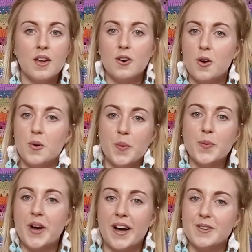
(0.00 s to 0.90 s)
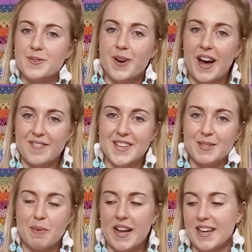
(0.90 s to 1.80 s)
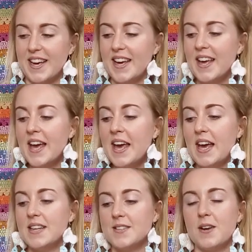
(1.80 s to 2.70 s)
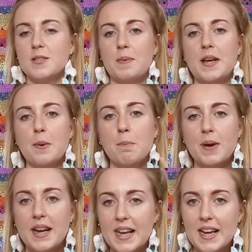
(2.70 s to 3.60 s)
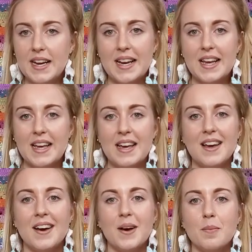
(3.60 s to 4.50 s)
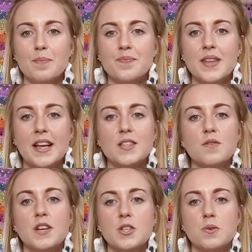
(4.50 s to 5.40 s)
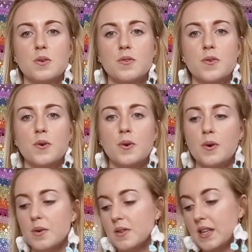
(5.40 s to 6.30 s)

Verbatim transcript: No one else will have this blanket. It is going to be completely um, individual for